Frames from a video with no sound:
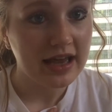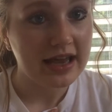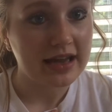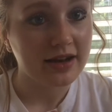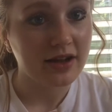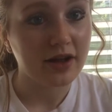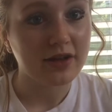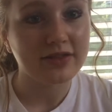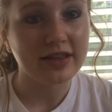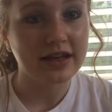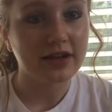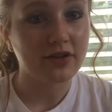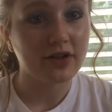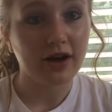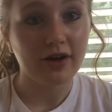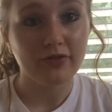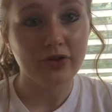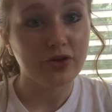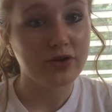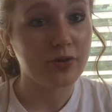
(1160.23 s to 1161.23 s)
and I think a
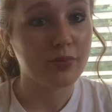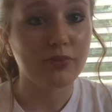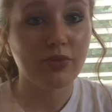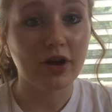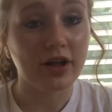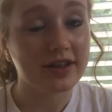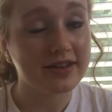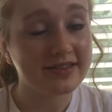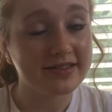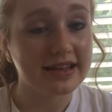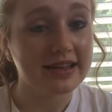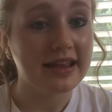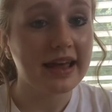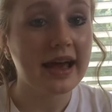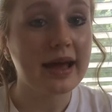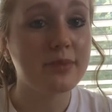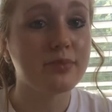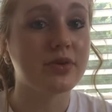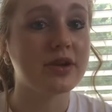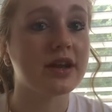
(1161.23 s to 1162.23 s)
lot of you could probably see that,